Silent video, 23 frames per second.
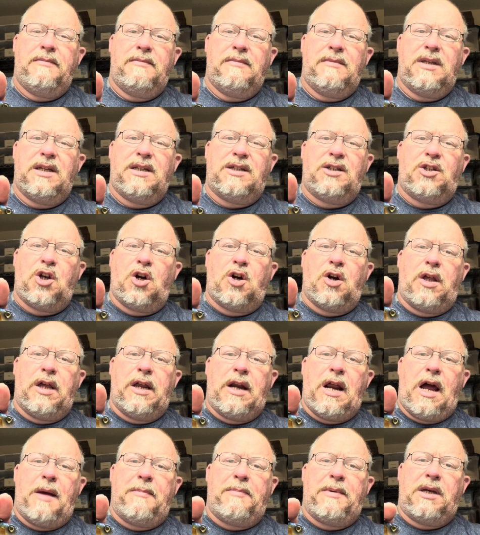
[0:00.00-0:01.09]
it's generally
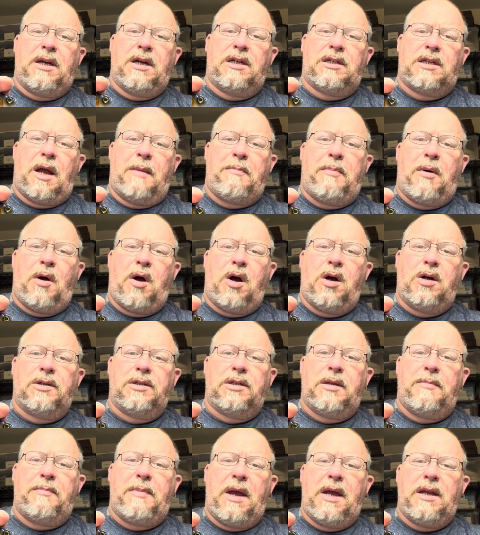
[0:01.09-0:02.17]
not because I paused
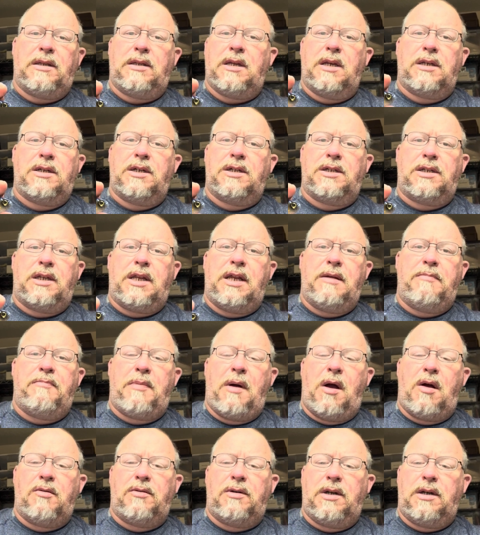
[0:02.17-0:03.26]
the bait. They just
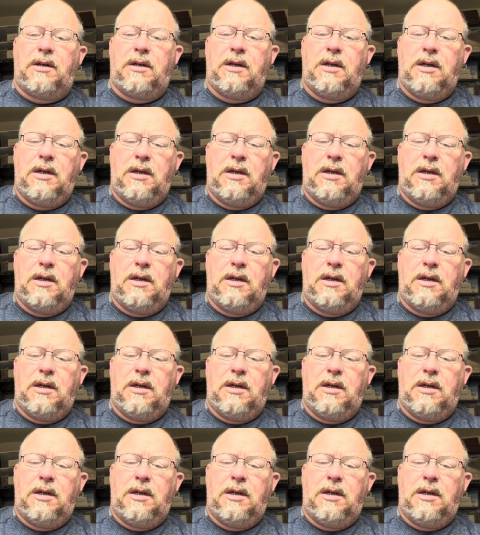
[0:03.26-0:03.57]
T-boned it.